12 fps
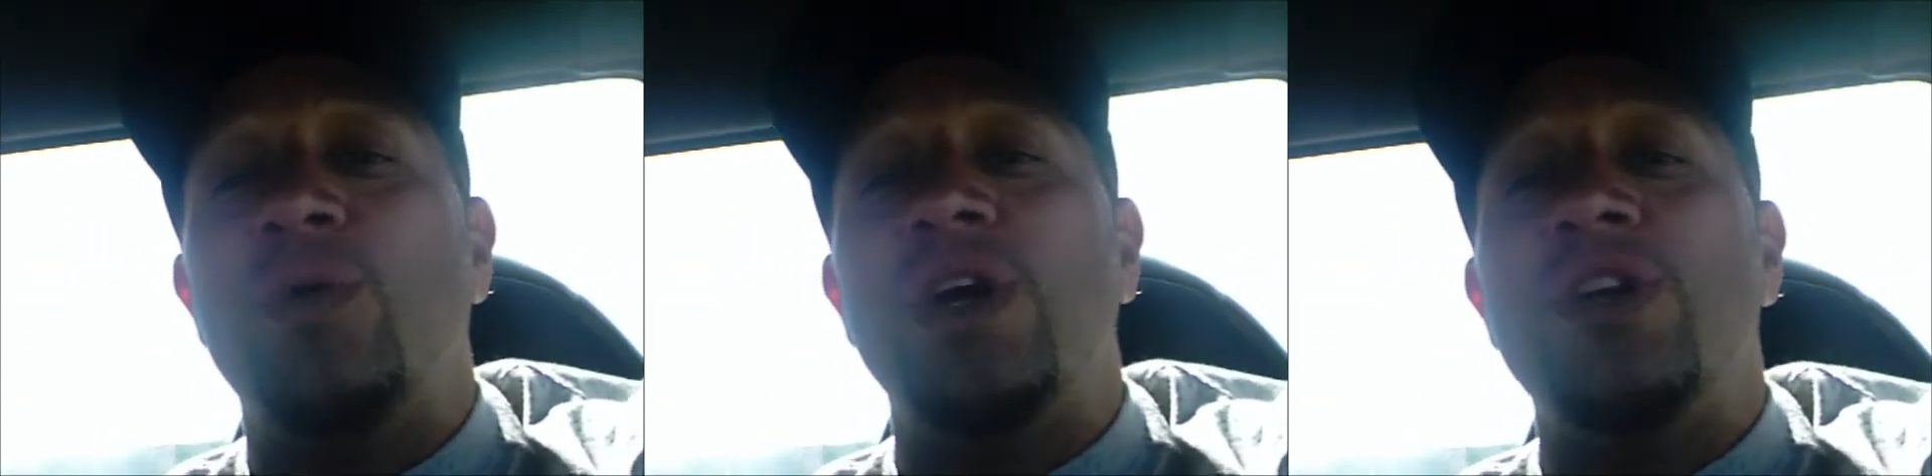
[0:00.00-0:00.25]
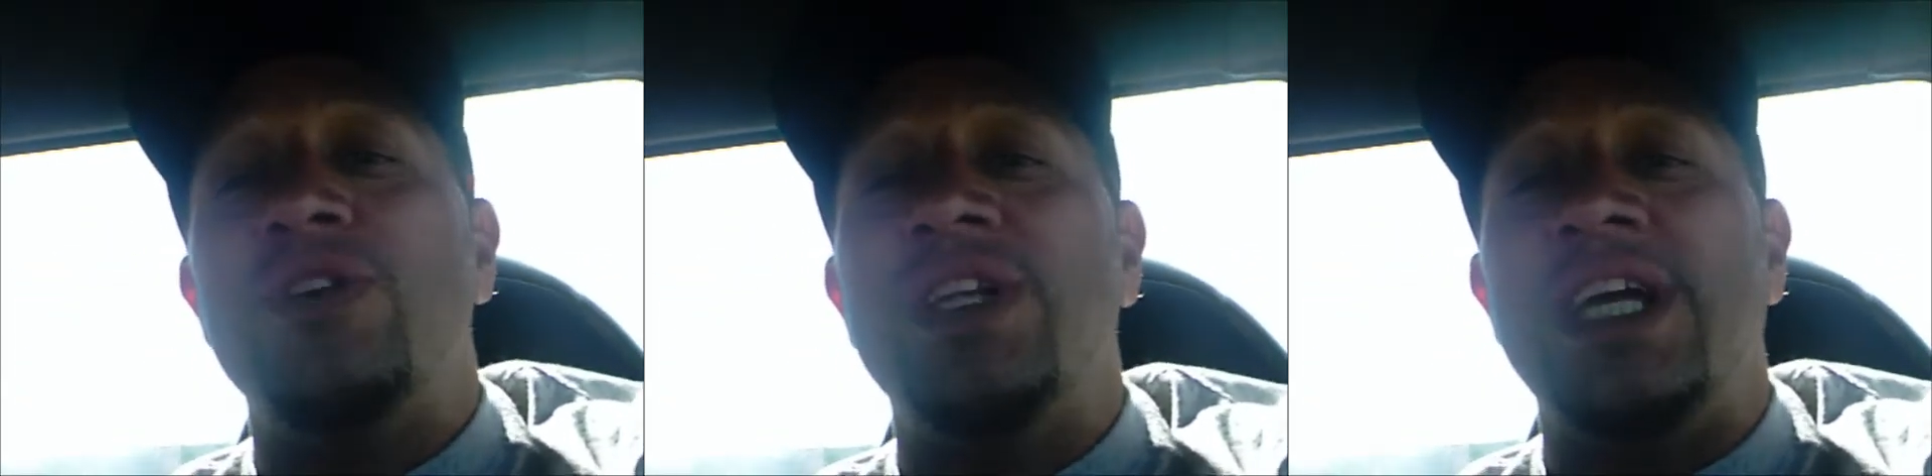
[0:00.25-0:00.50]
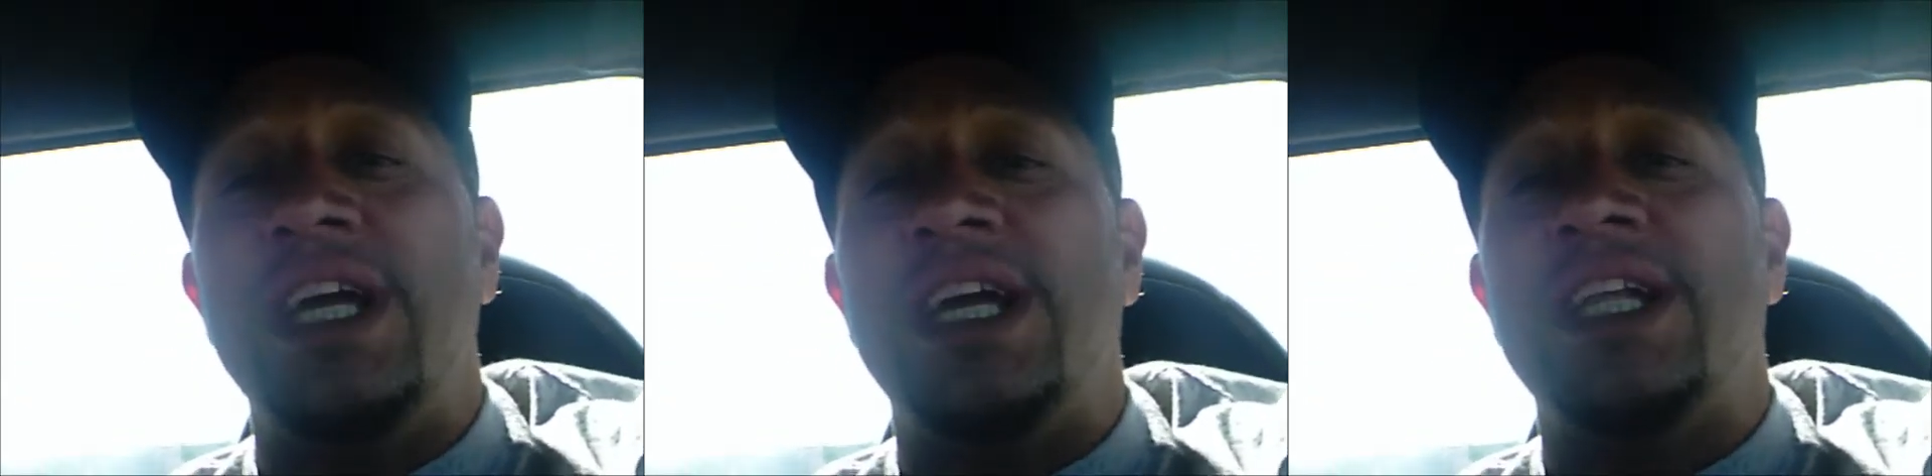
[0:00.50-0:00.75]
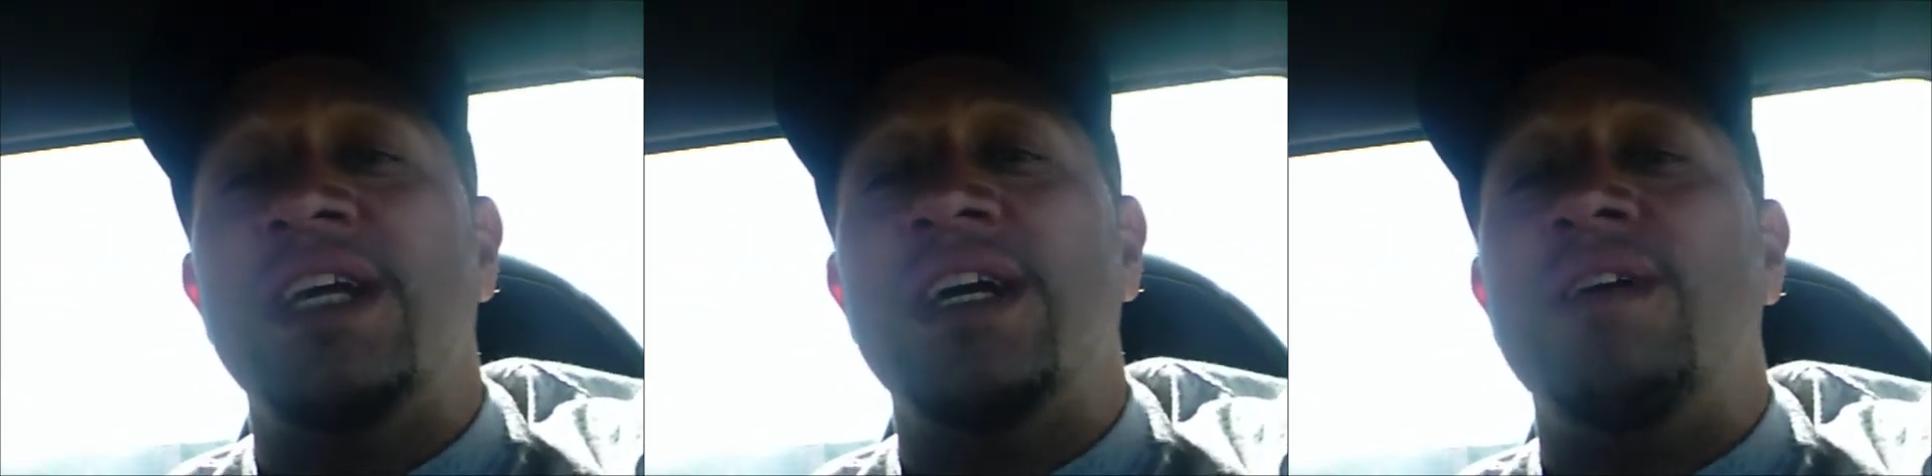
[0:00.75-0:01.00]
what you
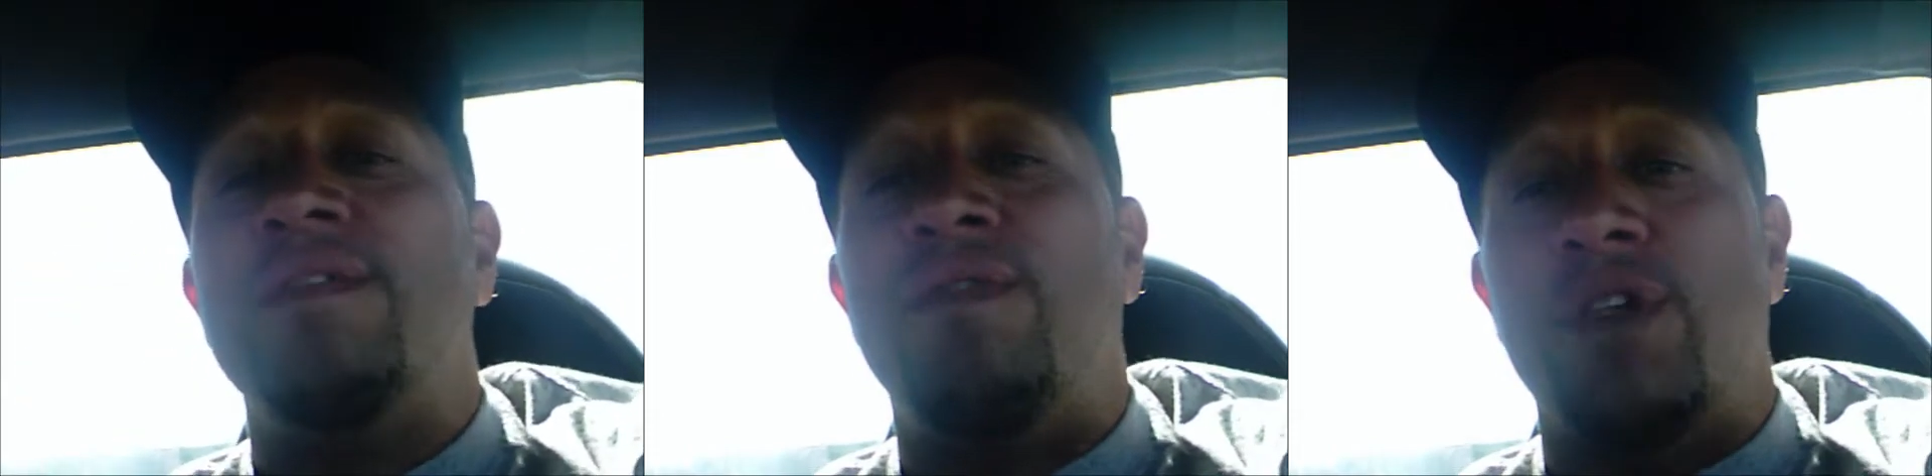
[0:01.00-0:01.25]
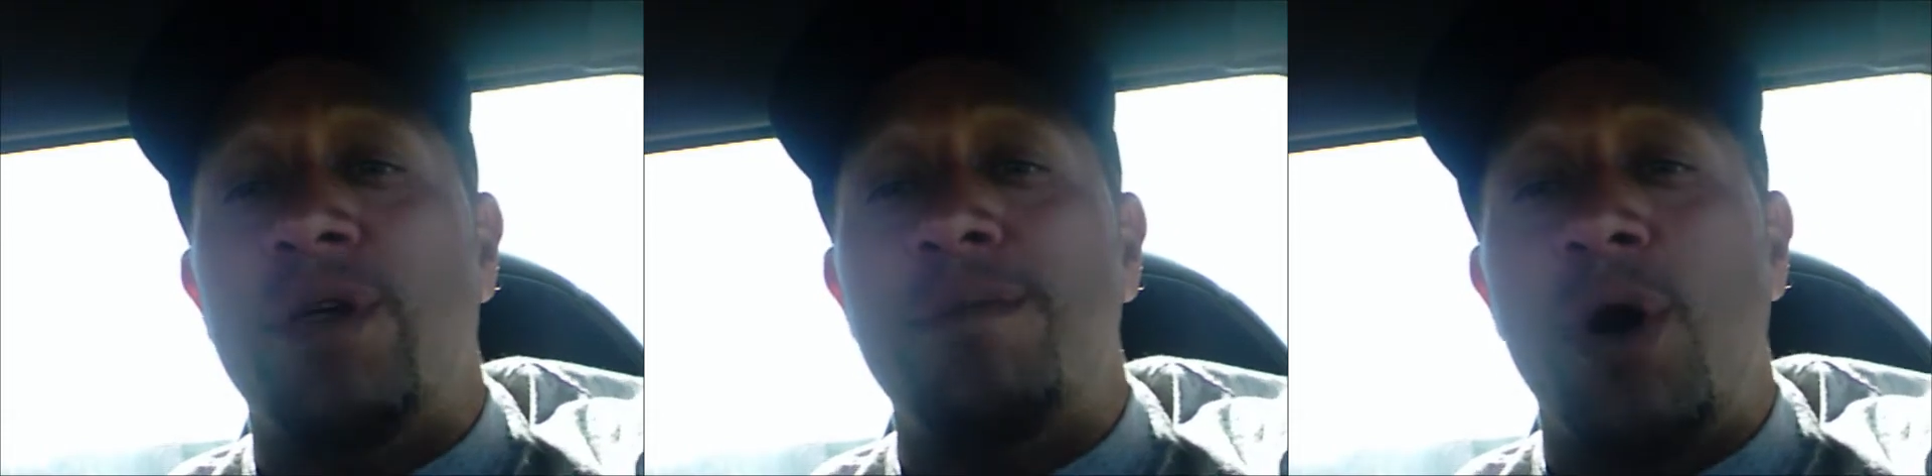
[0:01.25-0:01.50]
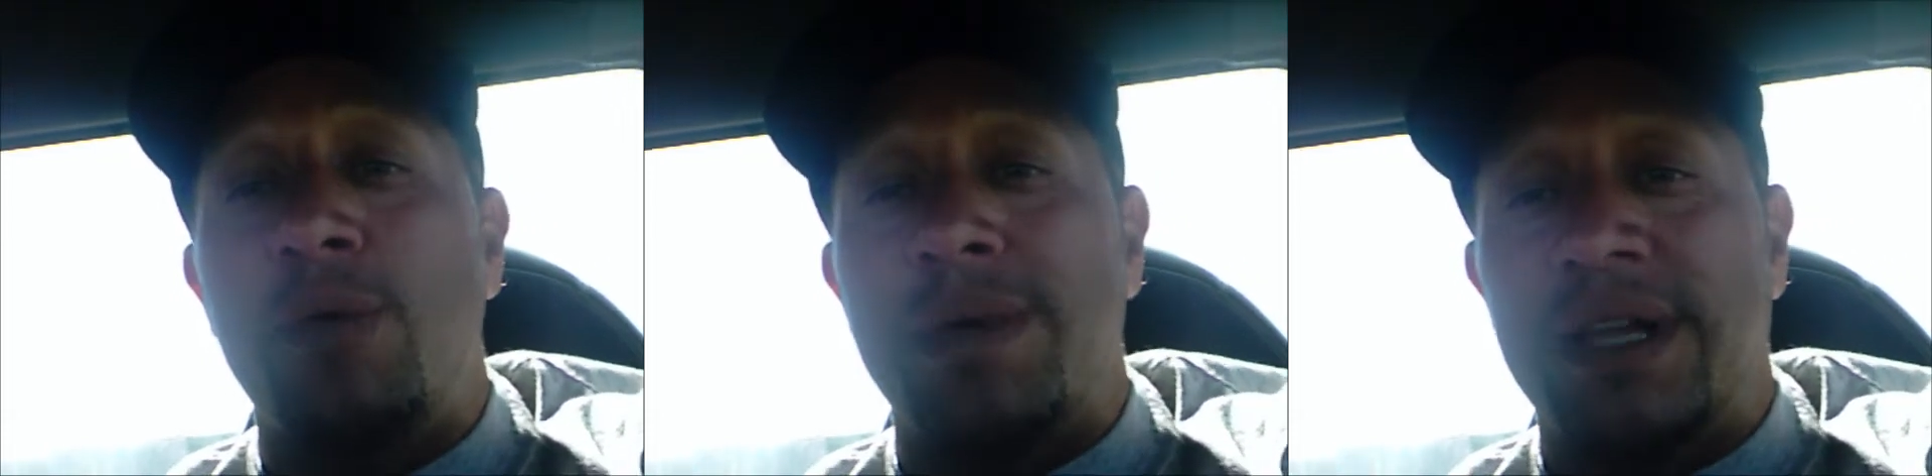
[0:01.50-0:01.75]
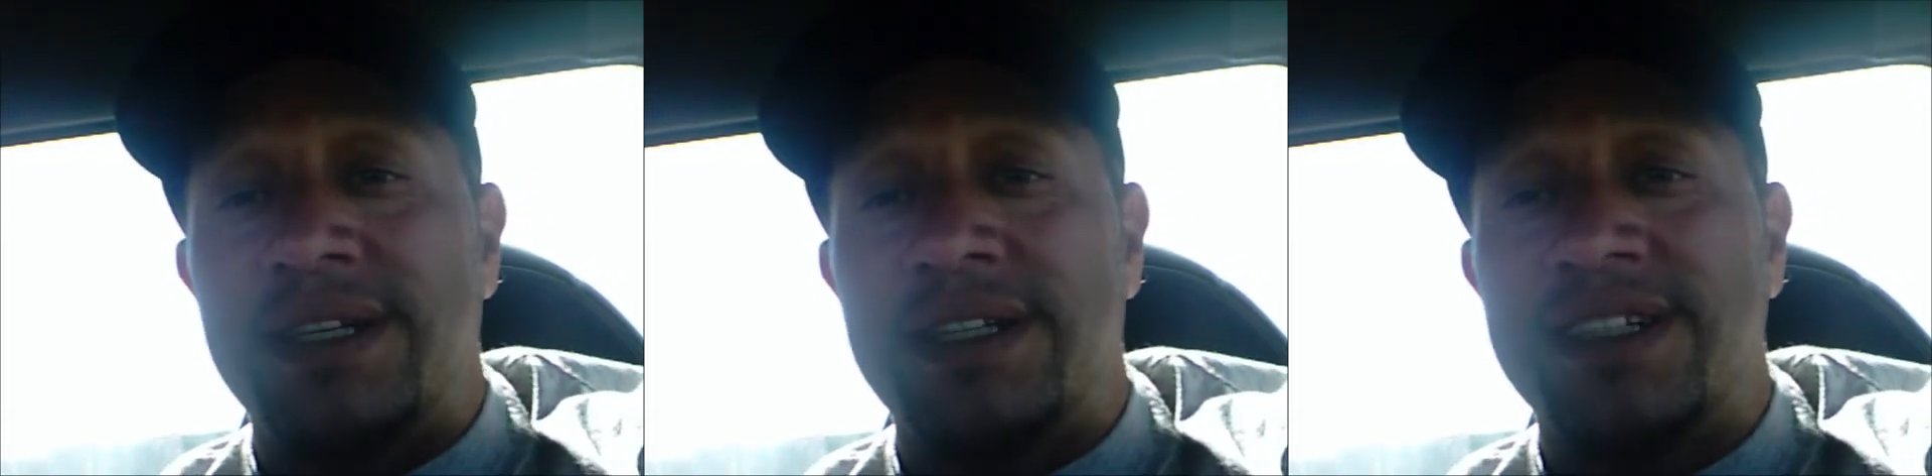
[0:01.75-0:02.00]
need for the moment.